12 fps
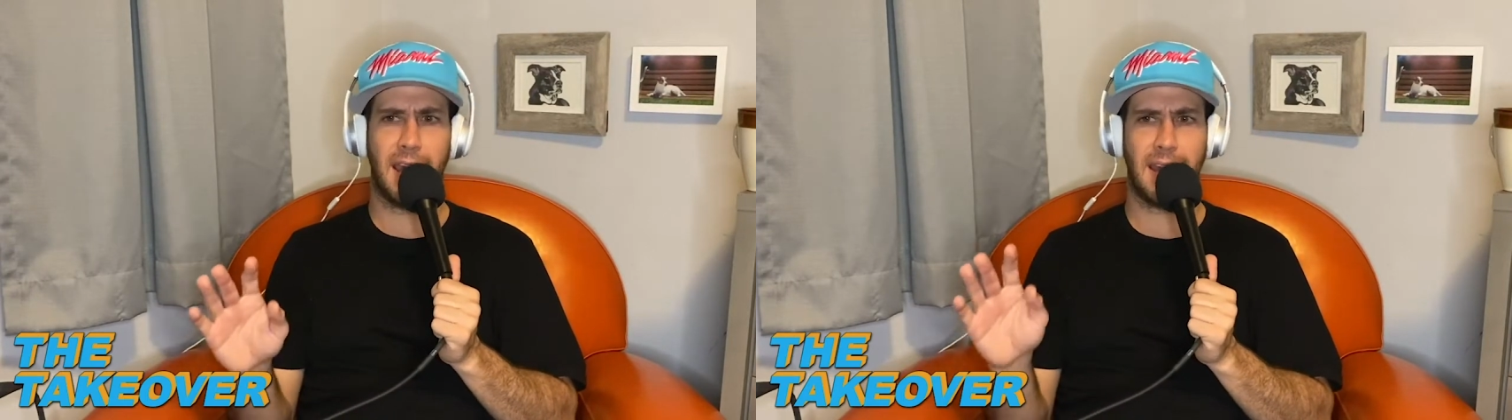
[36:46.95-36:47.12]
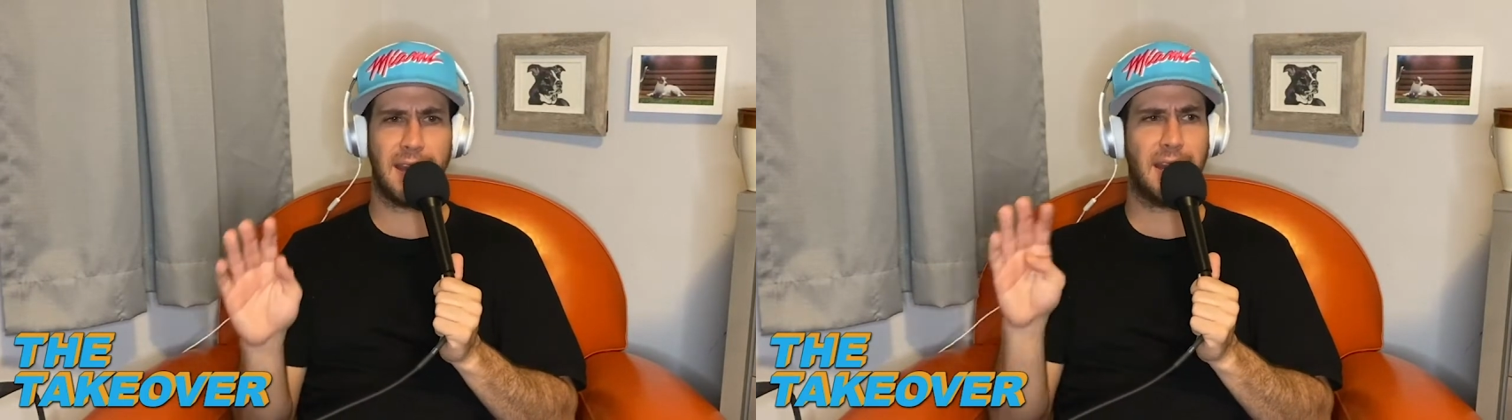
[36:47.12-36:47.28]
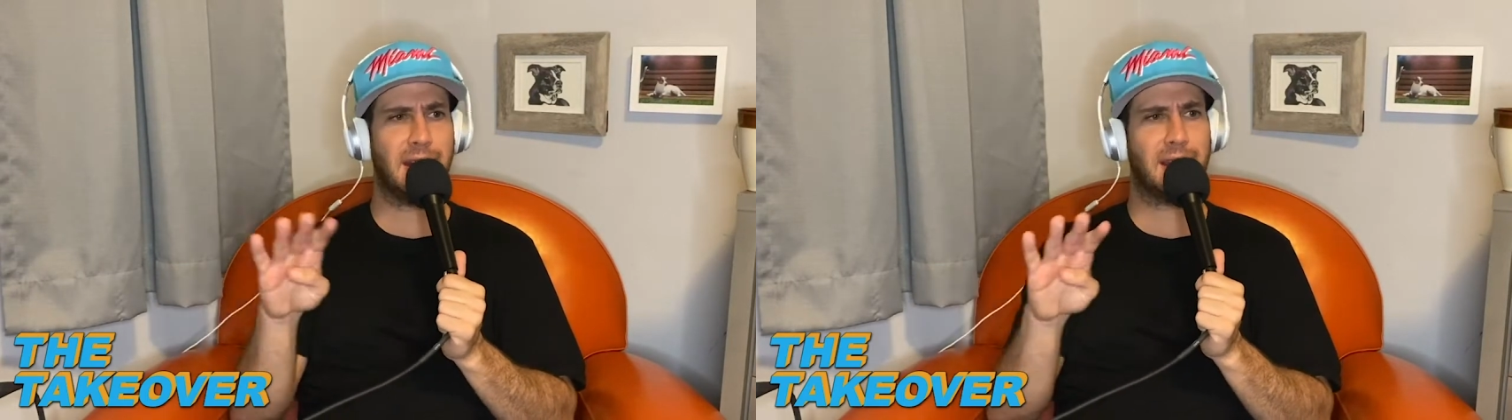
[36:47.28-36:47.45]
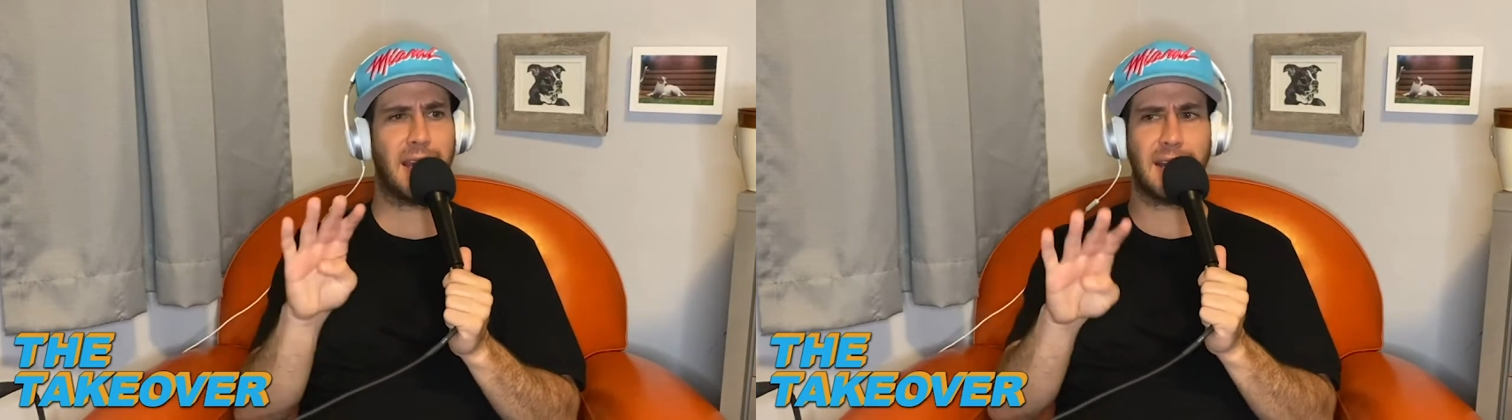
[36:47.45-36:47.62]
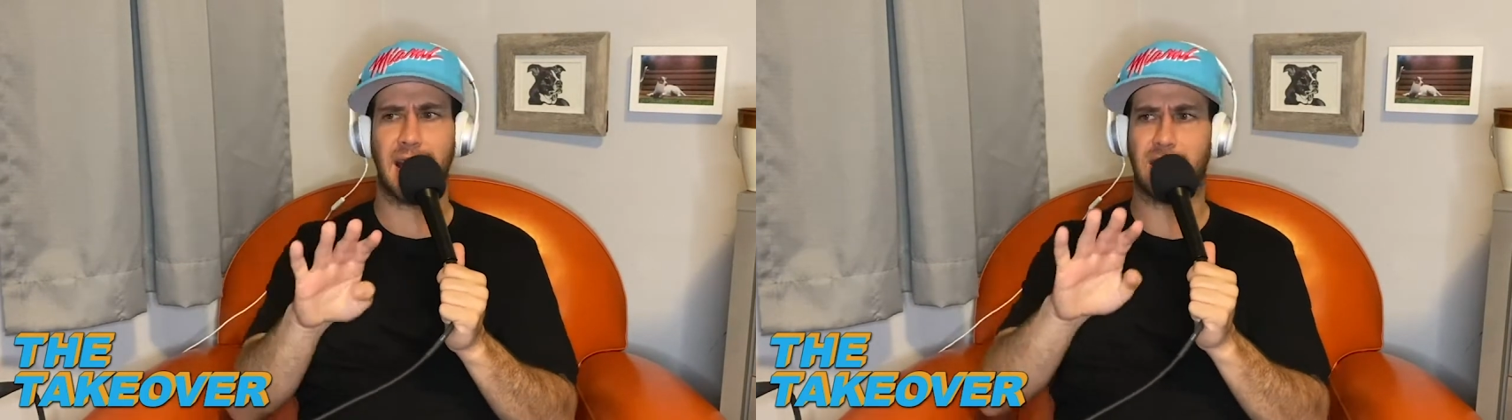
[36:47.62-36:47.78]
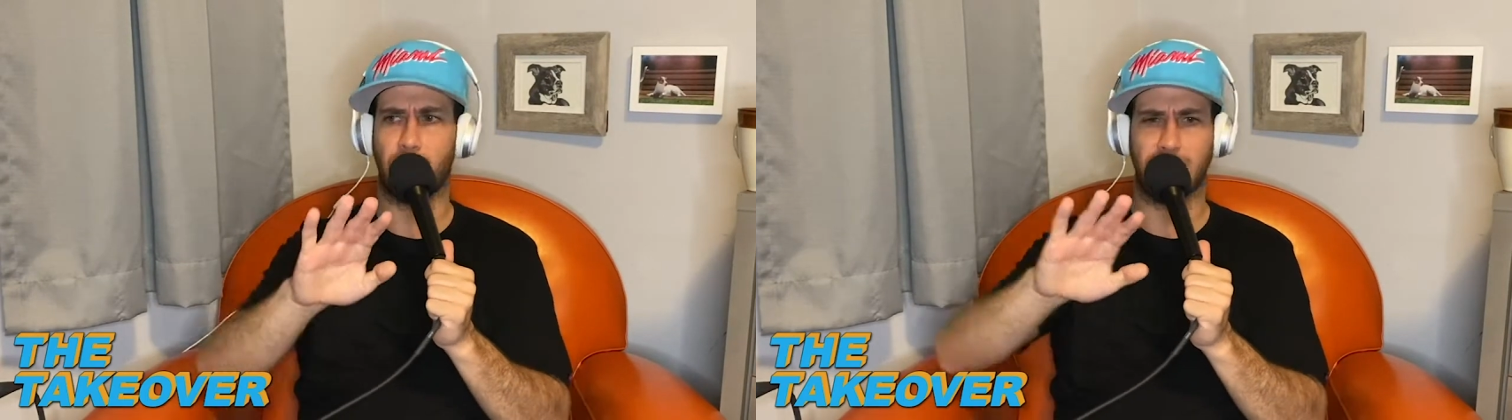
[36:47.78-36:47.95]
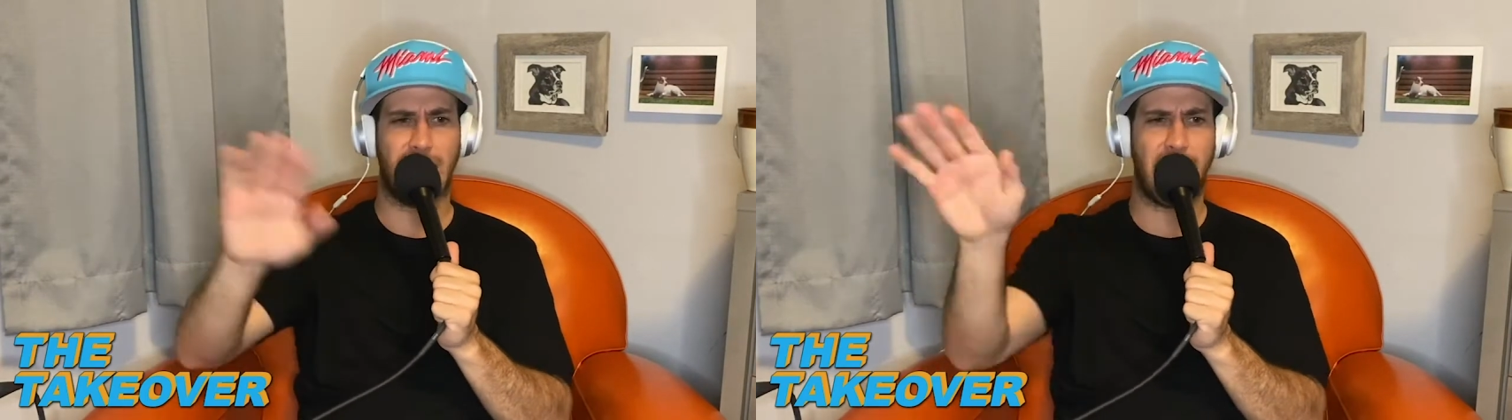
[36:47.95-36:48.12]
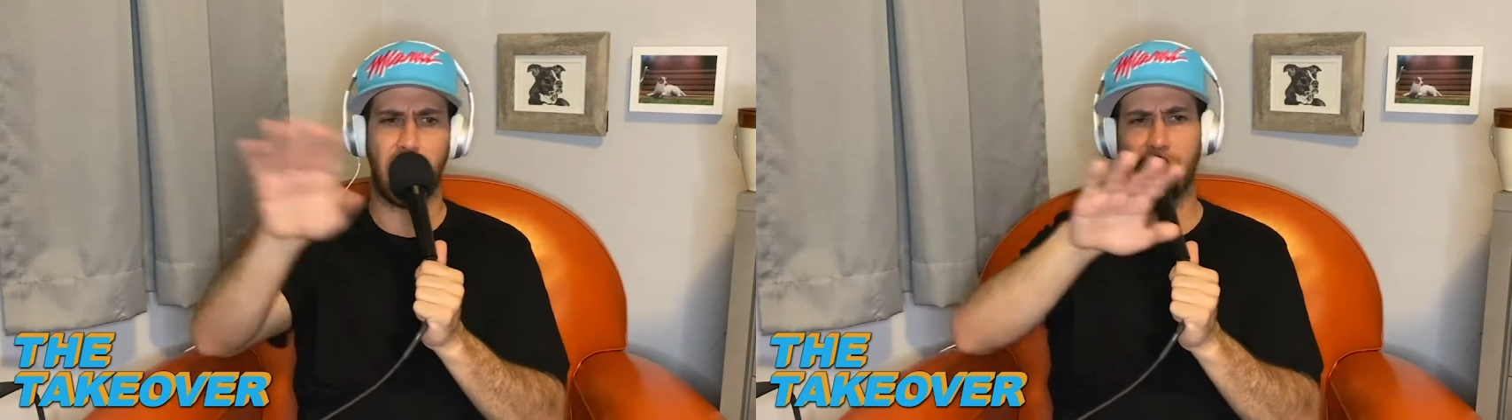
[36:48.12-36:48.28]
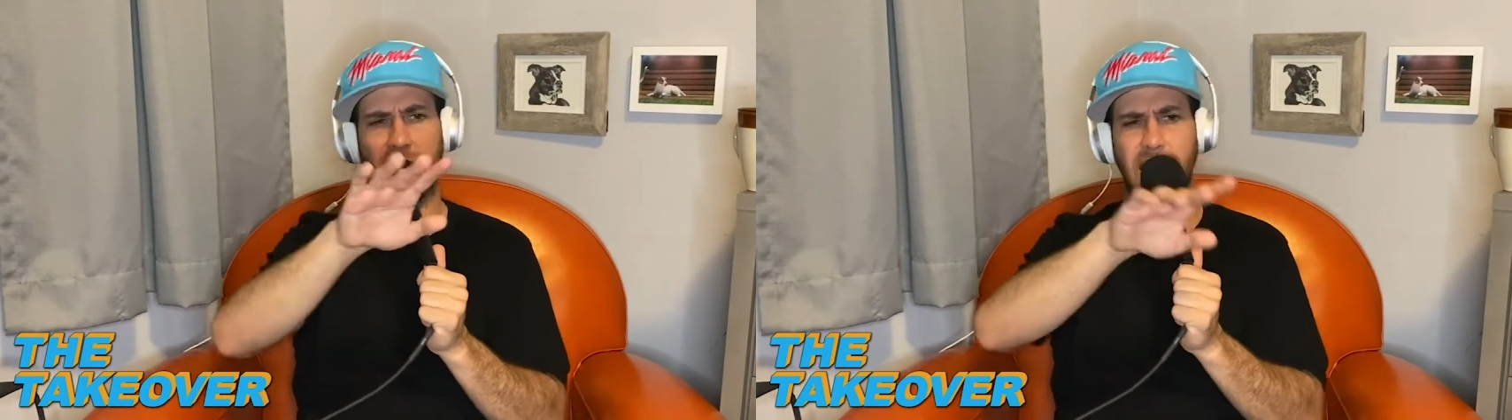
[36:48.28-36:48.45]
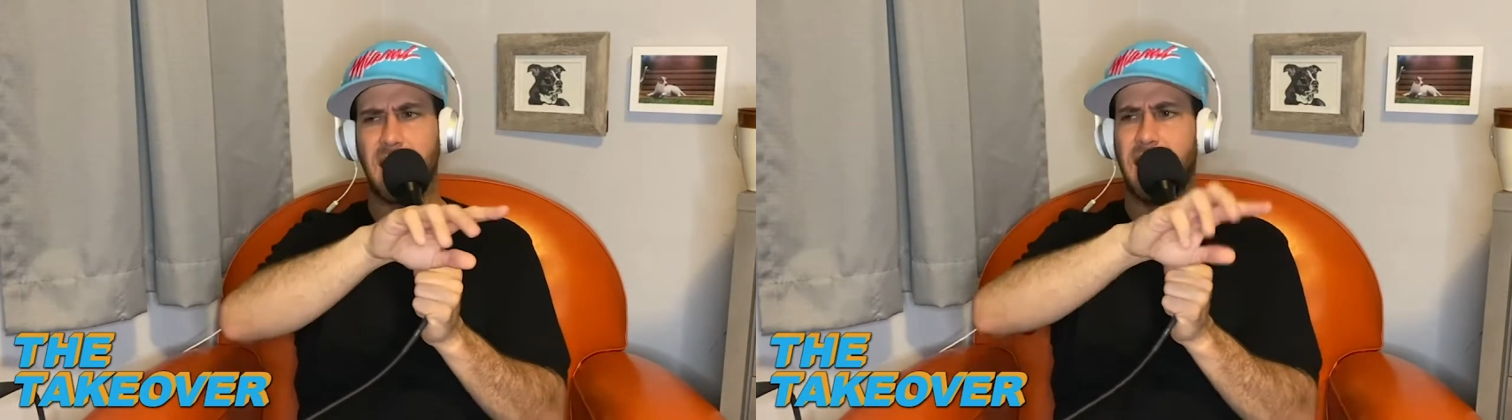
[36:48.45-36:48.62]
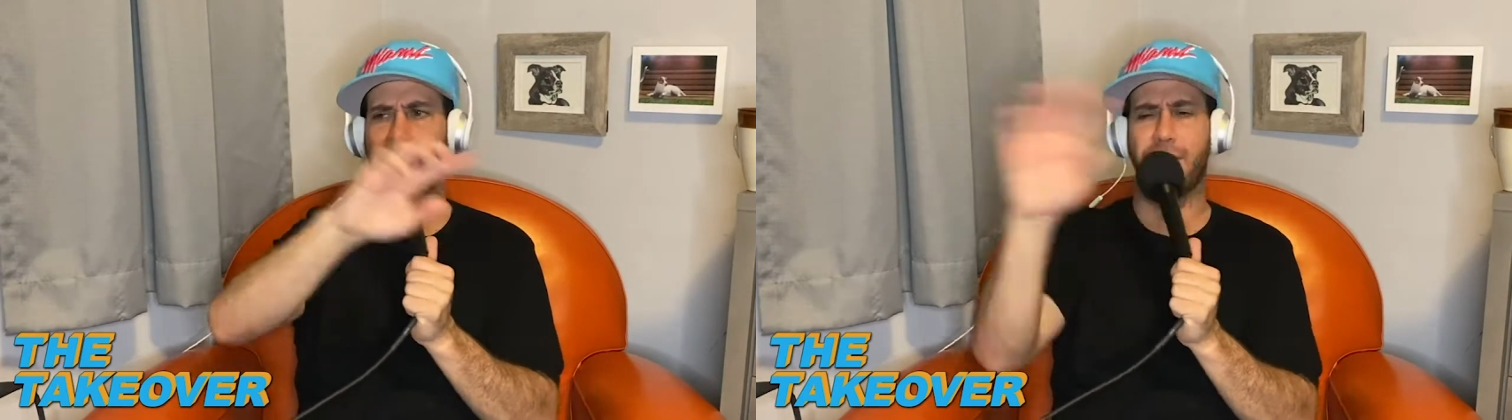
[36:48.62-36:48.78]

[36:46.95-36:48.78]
And they didn't think that they thought